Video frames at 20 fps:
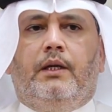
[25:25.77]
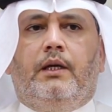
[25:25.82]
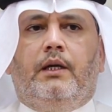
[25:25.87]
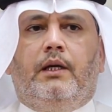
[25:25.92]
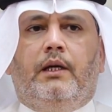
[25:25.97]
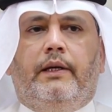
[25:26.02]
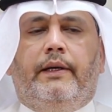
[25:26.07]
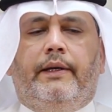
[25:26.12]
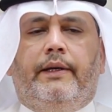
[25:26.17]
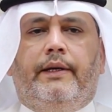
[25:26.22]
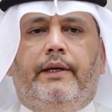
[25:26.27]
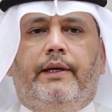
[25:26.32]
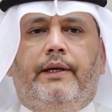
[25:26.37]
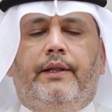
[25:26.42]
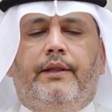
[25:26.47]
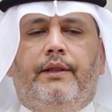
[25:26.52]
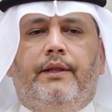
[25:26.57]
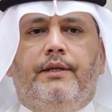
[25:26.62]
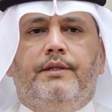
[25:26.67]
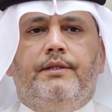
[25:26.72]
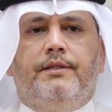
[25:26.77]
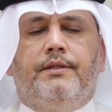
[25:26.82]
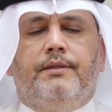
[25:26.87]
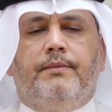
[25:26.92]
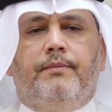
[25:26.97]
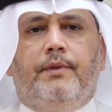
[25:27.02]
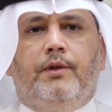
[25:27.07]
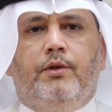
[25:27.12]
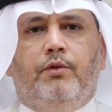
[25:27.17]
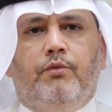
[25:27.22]
And this
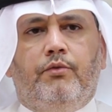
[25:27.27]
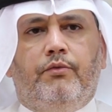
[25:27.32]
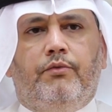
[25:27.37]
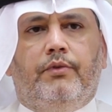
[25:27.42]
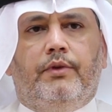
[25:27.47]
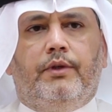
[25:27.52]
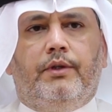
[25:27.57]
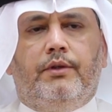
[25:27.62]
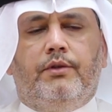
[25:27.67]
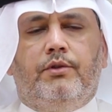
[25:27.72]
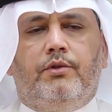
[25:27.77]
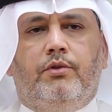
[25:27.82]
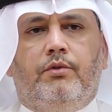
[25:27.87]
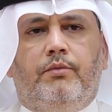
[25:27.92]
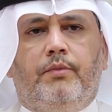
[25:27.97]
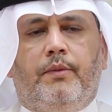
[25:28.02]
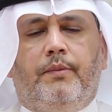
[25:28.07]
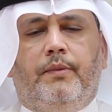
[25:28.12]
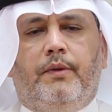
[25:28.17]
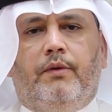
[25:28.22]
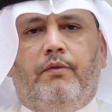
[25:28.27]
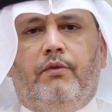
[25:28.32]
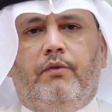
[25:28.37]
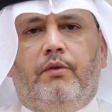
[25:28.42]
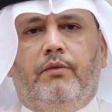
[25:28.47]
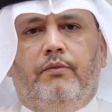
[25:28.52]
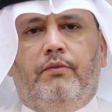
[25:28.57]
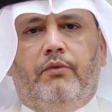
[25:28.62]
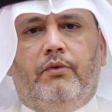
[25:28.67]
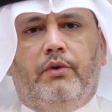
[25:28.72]
maneuver should be
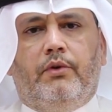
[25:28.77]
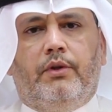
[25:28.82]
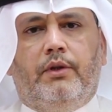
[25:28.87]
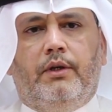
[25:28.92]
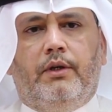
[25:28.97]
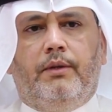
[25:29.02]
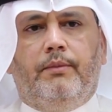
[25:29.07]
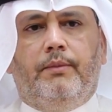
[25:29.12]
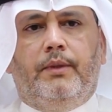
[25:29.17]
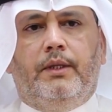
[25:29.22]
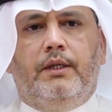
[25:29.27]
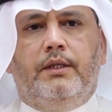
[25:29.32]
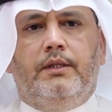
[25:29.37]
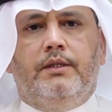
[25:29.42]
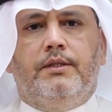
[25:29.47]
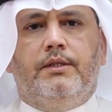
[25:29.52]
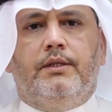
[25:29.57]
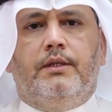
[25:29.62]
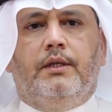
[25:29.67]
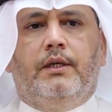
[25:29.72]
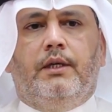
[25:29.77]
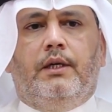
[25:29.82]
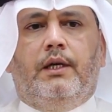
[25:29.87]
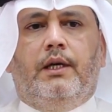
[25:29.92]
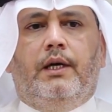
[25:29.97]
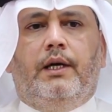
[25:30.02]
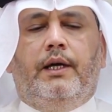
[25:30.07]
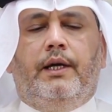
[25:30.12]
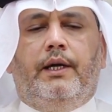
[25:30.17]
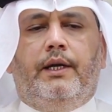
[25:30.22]
performed for 3 minutes.
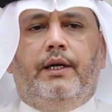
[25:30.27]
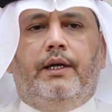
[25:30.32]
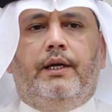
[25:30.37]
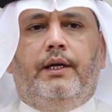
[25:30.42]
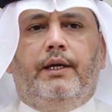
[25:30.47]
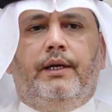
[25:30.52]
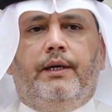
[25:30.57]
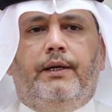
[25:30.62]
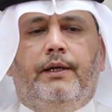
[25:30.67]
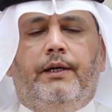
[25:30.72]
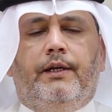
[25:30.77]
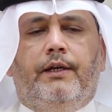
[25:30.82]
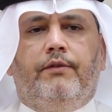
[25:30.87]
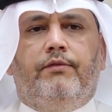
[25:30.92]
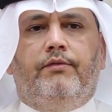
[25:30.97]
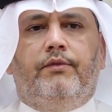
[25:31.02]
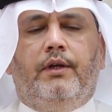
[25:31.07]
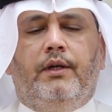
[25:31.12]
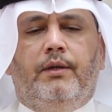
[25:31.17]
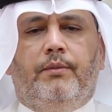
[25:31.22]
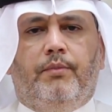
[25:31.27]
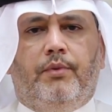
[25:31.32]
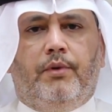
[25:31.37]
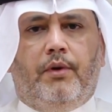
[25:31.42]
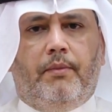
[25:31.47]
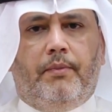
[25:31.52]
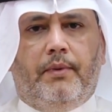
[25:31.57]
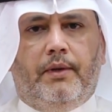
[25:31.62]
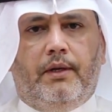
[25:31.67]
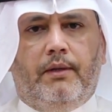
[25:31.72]
And if done
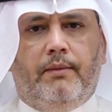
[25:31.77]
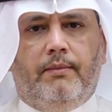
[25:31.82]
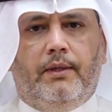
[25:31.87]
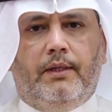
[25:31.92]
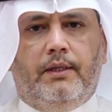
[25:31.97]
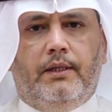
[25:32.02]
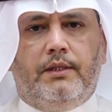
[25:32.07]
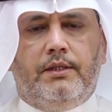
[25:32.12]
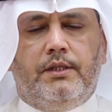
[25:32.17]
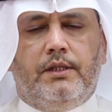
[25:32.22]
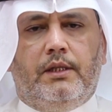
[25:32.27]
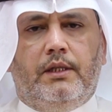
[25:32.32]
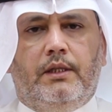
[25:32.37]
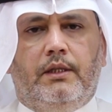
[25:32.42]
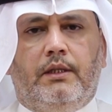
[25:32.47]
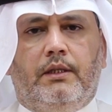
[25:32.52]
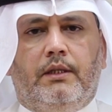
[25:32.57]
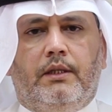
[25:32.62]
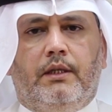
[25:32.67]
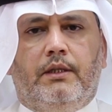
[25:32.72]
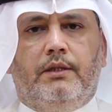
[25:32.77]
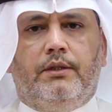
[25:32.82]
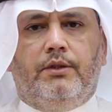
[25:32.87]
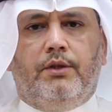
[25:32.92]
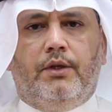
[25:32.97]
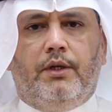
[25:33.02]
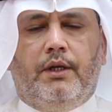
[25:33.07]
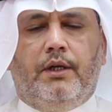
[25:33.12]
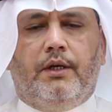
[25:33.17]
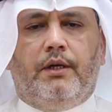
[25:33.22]
properly by the child, it can
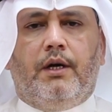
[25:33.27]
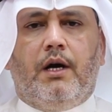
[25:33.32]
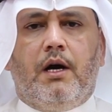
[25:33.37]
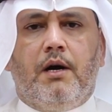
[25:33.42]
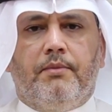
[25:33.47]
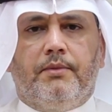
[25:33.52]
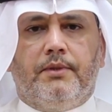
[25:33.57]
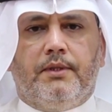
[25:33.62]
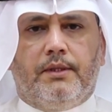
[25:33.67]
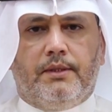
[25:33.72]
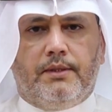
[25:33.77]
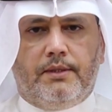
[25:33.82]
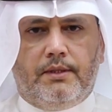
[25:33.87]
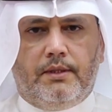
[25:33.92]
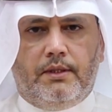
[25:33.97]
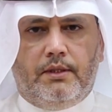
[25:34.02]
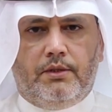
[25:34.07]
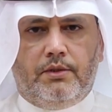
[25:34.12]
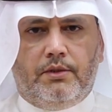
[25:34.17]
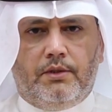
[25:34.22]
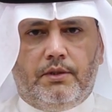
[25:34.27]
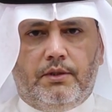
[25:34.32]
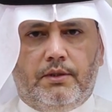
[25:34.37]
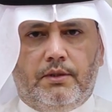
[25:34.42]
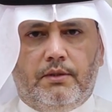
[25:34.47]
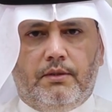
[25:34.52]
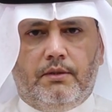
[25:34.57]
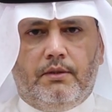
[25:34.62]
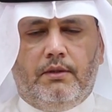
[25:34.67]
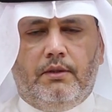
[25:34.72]
trigger absence
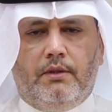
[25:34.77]
seizures.